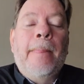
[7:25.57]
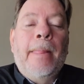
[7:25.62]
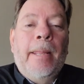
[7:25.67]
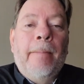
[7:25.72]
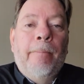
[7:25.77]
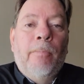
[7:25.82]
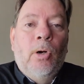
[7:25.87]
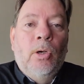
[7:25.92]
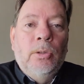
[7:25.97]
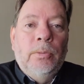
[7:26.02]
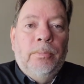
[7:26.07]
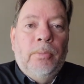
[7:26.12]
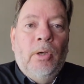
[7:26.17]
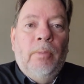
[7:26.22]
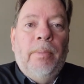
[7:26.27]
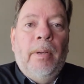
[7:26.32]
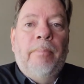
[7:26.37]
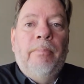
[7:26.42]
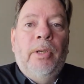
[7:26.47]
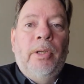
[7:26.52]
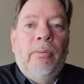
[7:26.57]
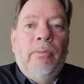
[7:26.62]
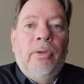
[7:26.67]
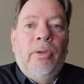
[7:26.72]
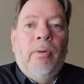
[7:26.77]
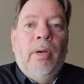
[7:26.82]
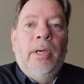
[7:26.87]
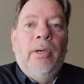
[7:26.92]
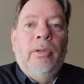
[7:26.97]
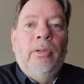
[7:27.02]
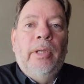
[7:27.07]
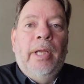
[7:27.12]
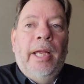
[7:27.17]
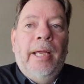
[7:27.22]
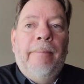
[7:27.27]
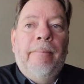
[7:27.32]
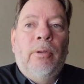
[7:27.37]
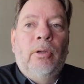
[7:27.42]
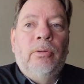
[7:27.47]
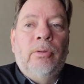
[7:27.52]
Most probably you are not
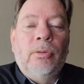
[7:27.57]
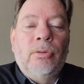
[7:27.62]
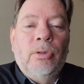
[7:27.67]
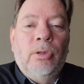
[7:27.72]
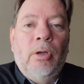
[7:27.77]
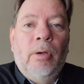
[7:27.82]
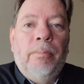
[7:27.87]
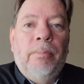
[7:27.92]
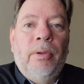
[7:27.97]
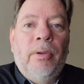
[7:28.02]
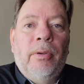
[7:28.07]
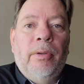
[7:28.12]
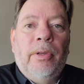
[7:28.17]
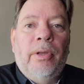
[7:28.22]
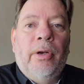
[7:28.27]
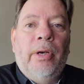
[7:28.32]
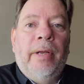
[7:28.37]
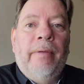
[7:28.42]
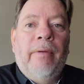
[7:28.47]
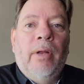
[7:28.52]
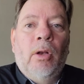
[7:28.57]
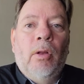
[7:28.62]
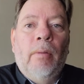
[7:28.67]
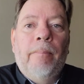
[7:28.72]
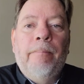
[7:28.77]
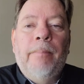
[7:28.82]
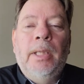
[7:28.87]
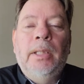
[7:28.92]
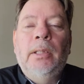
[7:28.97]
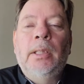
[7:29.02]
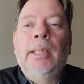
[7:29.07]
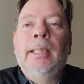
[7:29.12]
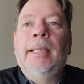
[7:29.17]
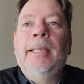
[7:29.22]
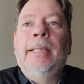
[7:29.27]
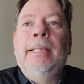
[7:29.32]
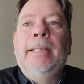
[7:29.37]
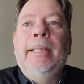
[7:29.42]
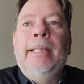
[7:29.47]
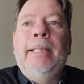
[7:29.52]
able to stop the development
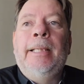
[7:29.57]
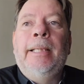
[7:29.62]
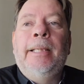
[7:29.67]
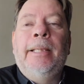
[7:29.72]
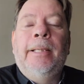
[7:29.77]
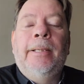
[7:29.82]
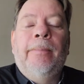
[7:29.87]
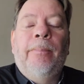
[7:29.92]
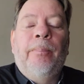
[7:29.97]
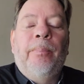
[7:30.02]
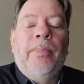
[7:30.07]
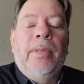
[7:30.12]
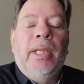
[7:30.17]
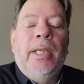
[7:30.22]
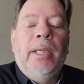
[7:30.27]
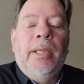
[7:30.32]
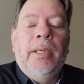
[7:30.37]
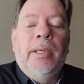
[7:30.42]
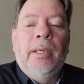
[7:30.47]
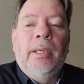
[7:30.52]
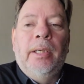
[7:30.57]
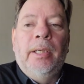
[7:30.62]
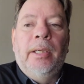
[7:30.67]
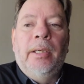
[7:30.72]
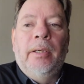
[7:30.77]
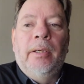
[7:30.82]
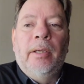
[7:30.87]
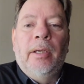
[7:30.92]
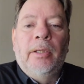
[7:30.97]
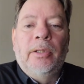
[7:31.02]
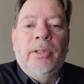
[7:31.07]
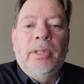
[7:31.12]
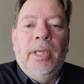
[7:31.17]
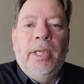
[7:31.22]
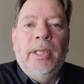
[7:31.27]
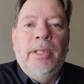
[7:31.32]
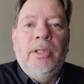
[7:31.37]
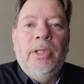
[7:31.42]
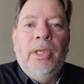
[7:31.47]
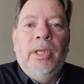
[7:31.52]
in
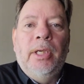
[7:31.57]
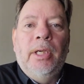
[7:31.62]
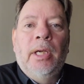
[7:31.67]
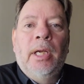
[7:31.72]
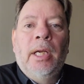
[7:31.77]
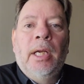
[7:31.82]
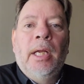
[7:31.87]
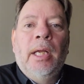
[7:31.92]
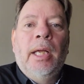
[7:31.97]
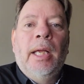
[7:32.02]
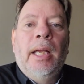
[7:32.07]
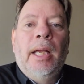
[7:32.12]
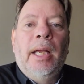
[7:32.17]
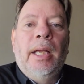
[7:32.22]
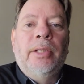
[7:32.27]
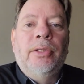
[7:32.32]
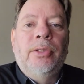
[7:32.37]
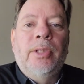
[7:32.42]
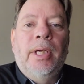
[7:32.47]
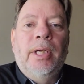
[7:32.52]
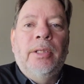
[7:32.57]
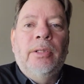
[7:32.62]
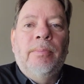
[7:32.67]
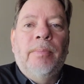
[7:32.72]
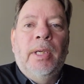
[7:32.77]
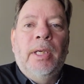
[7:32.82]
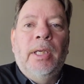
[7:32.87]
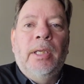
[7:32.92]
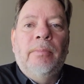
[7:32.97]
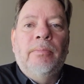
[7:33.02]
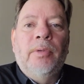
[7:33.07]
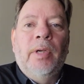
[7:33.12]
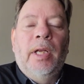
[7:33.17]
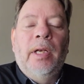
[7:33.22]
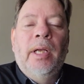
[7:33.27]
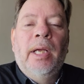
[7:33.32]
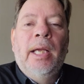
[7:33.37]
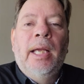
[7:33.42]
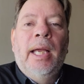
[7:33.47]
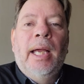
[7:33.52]
changing and change management,
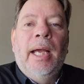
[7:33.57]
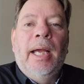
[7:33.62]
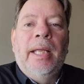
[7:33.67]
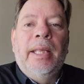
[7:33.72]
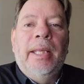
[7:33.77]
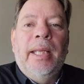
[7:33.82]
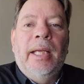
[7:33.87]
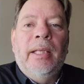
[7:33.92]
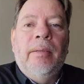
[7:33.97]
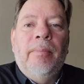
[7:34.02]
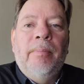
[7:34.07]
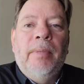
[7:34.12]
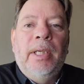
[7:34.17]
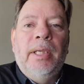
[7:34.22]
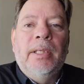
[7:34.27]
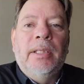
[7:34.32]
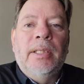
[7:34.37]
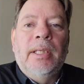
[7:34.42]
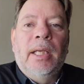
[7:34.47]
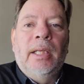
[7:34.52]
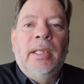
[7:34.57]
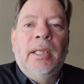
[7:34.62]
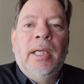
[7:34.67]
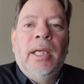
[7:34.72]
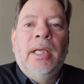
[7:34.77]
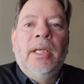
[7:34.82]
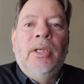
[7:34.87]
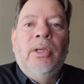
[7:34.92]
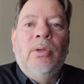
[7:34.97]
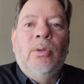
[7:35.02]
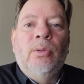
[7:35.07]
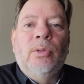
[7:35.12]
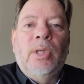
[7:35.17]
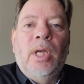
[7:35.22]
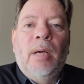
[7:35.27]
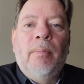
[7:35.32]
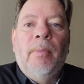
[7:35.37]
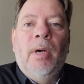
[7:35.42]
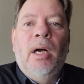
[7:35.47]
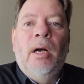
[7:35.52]
and that means that you
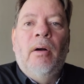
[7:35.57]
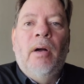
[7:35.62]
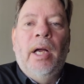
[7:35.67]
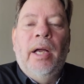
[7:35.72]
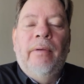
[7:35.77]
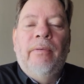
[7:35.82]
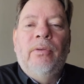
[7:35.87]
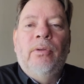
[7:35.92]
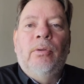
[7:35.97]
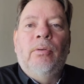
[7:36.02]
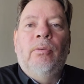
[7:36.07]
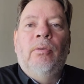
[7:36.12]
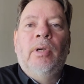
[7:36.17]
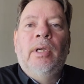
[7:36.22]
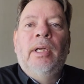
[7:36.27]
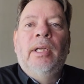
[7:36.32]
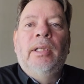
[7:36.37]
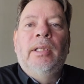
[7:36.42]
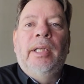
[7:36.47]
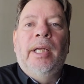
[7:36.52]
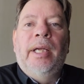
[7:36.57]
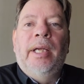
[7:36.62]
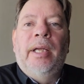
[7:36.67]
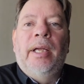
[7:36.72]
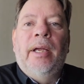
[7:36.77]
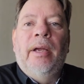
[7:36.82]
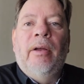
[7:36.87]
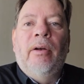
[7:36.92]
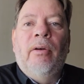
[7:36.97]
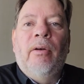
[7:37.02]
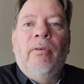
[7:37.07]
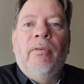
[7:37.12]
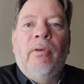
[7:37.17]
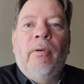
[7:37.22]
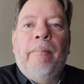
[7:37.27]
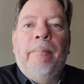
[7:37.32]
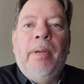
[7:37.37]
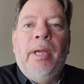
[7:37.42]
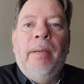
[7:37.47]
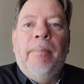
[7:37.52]
somehow have to take care of your
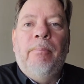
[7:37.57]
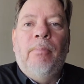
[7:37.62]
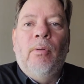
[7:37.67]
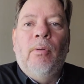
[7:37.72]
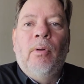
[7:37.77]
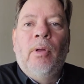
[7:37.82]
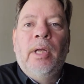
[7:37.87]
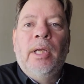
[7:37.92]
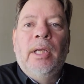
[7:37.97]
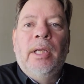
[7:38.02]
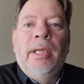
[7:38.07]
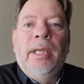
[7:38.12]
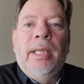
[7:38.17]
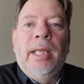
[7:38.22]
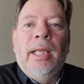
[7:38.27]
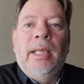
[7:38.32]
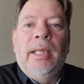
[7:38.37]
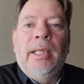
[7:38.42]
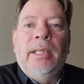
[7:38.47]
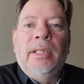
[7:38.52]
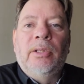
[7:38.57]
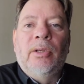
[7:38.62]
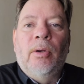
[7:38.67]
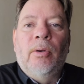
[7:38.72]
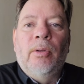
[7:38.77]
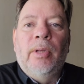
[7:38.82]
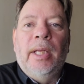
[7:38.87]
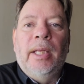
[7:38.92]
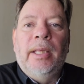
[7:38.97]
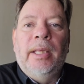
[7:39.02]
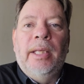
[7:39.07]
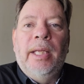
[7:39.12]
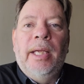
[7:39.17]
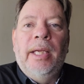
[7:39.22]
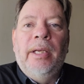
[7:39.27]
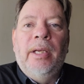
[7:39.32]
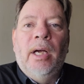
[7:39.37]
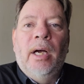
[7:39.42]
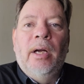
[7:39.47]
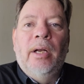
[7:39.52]
people so that
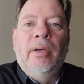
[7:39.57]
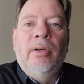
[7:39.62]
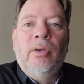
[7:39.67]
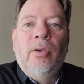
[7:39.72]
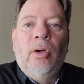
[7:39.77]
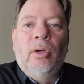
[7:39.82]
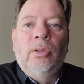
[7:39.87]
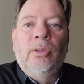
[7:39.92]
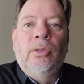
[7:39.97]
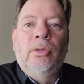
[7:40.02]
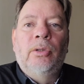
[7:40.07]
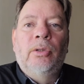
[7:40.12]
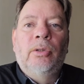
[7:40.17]
they are not